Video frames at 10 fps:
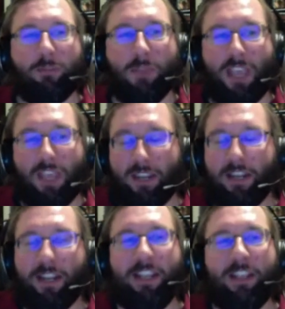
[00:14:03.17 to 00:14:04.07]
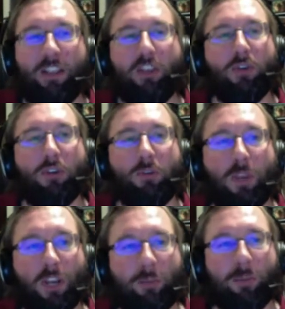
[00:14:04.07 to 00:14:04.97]
Mechanically, you could
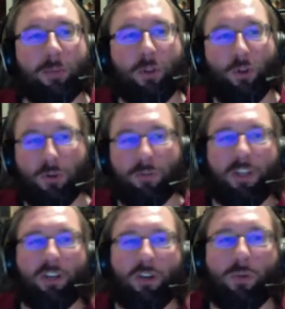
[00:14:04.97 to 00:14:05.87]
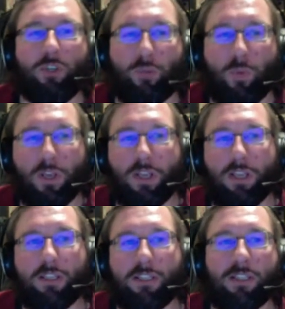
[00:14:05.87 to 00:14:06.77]
pick up Lore Finder, which
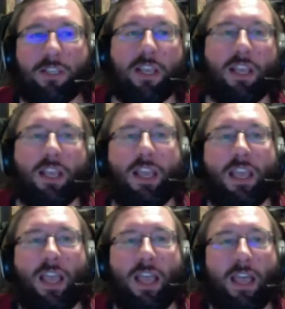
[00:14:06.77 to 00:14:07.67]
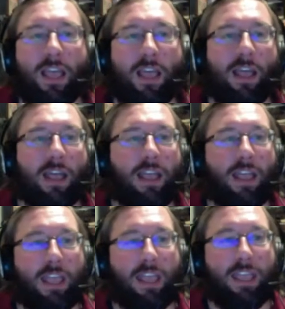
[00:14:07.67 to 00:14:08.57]
was
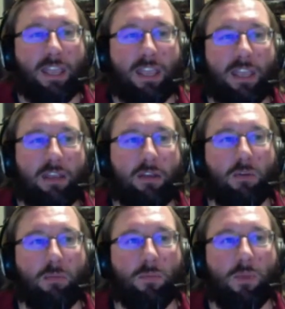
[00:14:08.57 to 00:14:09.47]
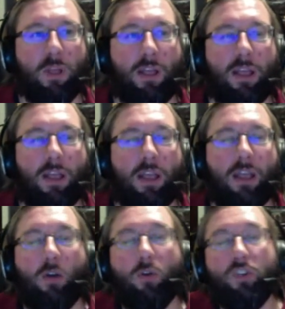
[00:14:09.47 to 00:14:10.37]
a
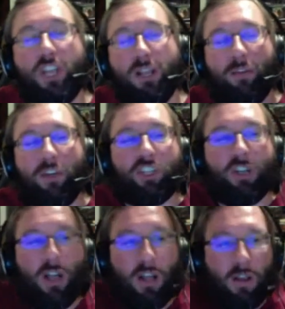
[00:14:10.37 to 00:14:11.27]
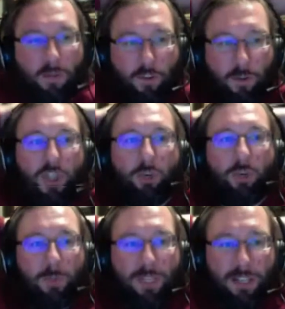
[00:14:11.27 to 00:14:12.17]
OGL version of Gumshoe,
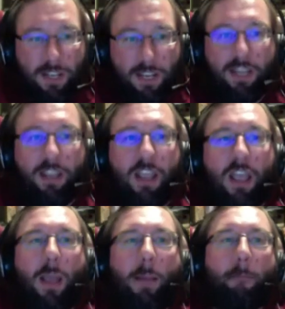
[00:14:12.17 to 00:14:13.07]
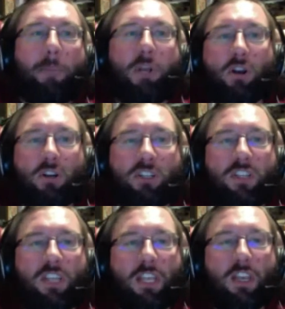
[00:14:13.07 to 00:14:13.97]
which basically plugged
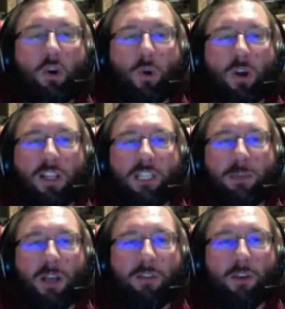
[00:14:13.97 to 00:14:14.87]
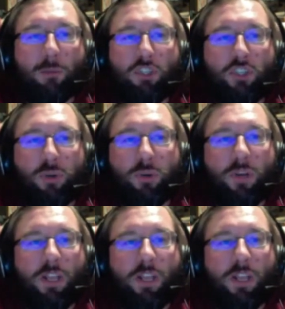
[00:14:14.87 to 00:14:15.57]
the core concept of Gumshoe